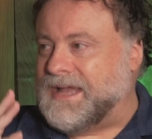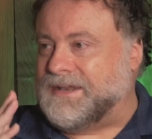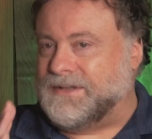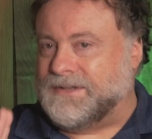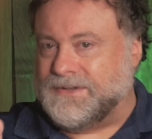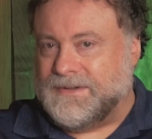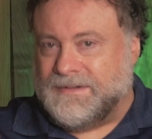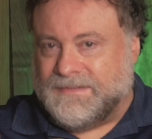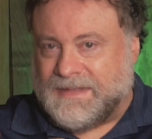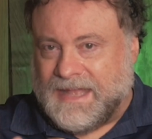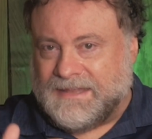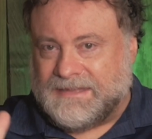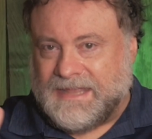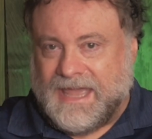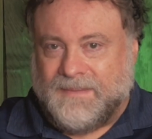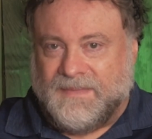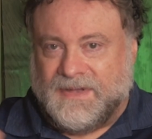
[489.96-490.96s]
to undo
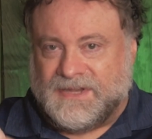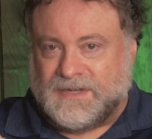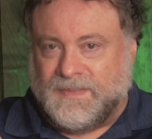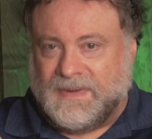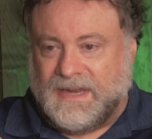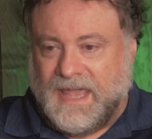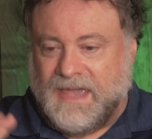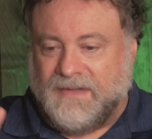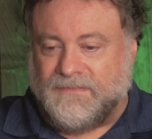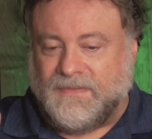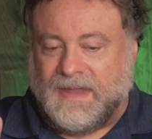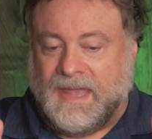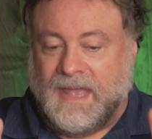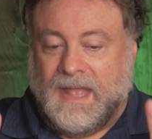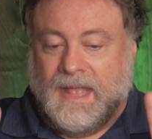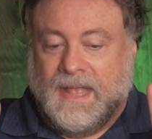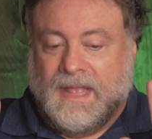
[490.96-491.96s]
that damage. I mean,
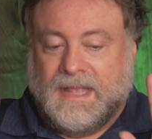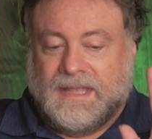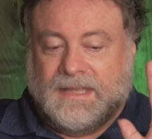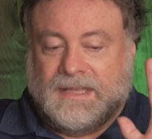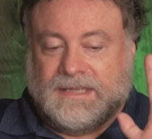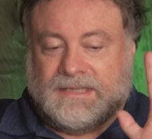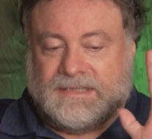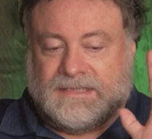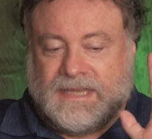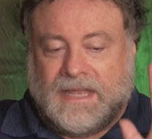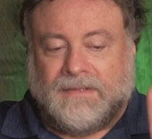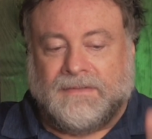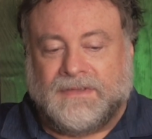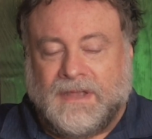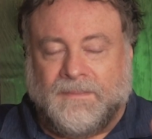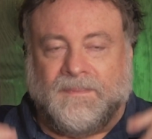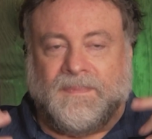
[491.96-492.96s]
every
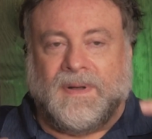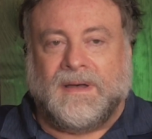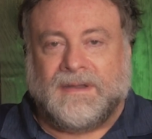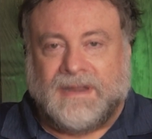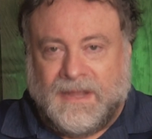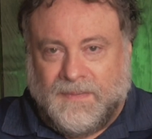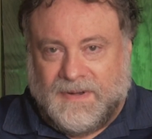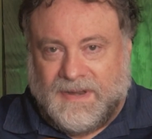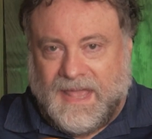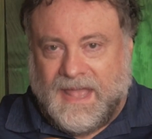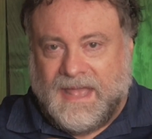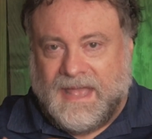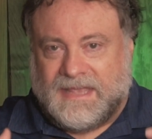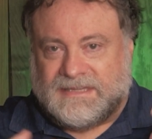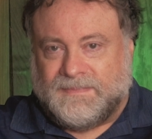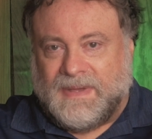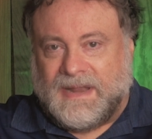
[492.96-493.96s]
cell in your body would
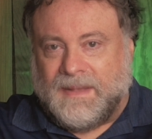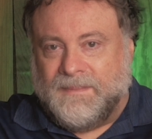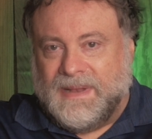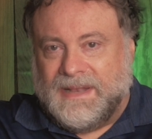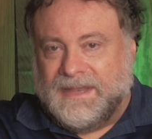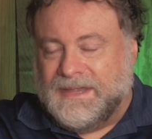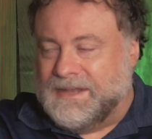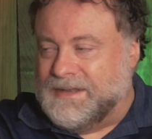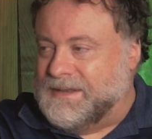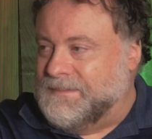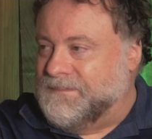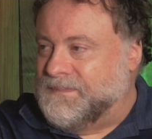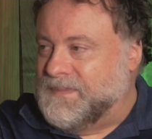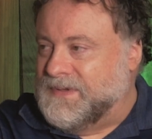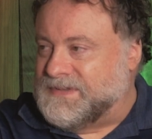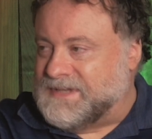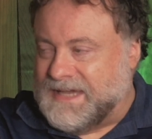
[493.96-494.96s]
has about a
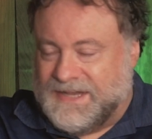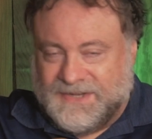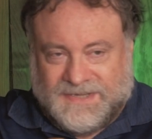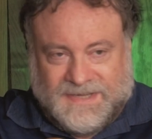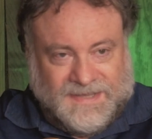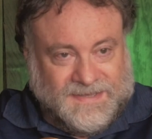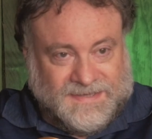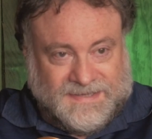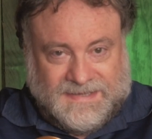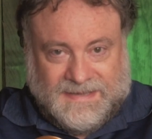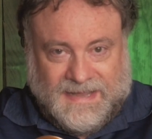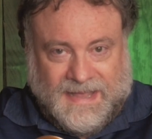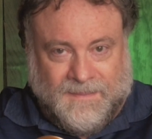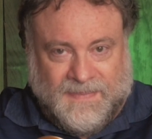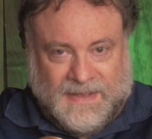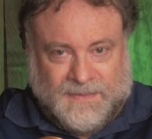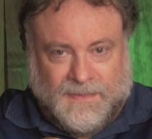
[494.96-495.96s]
million mutations,
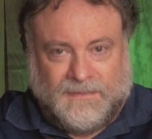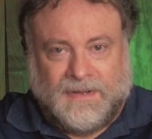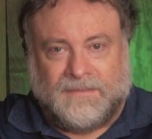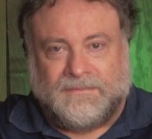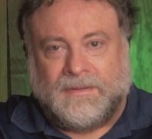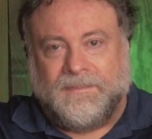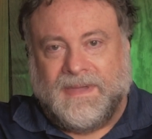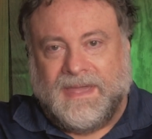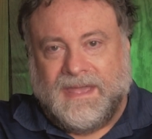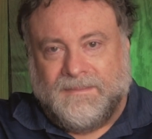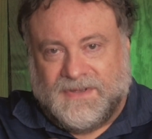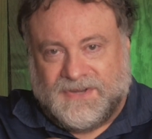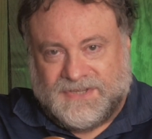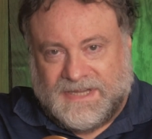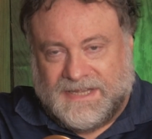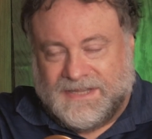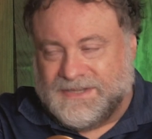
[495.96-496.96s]
but we've got repair
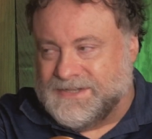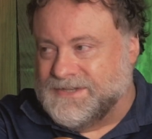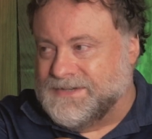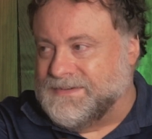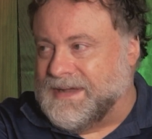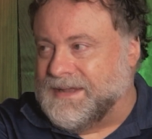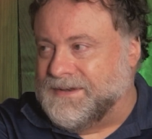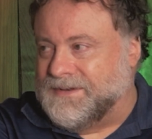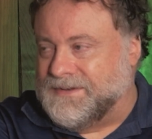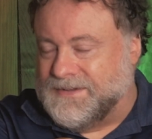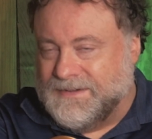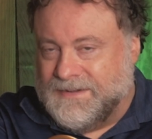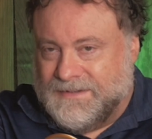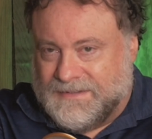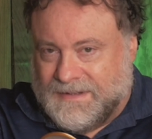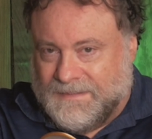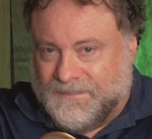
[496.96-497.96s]
machines to
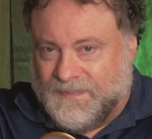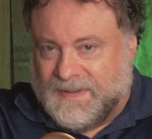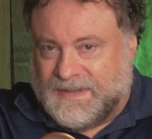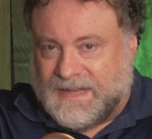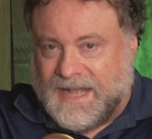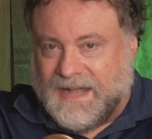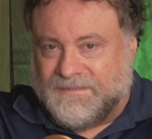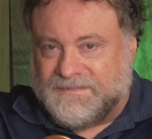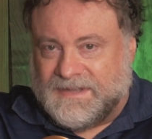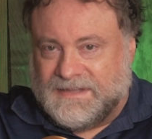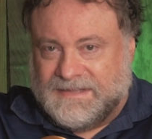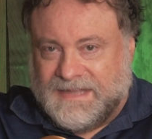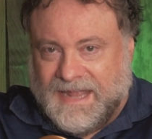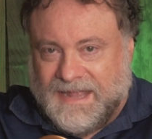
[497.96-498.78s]
undo them. But after